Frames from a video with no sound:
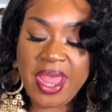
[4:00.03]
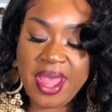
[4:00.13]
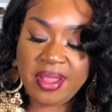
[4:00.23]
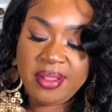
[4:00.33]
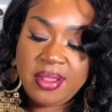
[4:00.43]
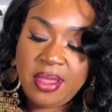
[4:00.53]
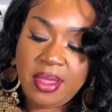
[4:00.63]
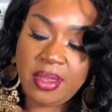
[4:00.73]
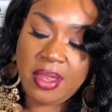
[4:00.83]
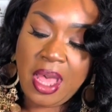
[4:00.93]
has
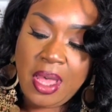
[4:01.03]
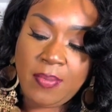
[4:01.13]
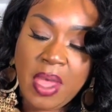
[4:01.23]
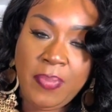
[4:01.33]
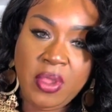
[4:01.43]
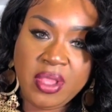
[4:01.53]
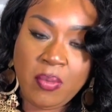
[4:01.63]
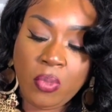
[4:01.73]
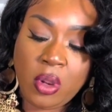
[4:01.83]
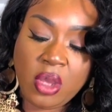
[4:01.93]
um, a
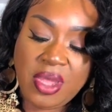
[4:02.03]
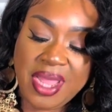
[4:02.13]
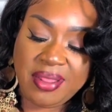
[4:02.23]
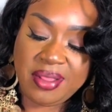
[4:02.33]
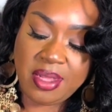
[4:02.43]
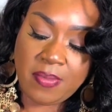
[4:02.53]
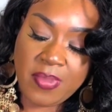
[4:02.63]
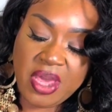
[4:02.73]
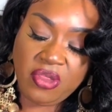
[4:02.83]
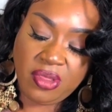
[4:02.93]
built-in bra. You guys can see the
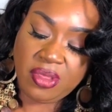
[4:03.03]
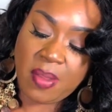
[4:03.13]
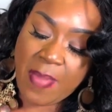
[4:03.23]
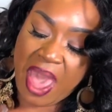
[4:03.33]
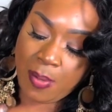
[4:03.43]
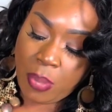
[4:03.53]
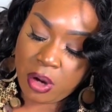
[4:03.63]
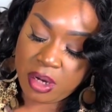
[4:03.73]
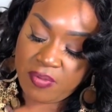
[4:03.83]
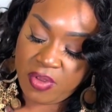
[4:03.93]
mesh. This is the back
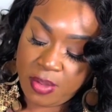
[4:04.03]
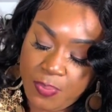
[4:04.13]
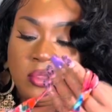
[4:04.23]
part of it.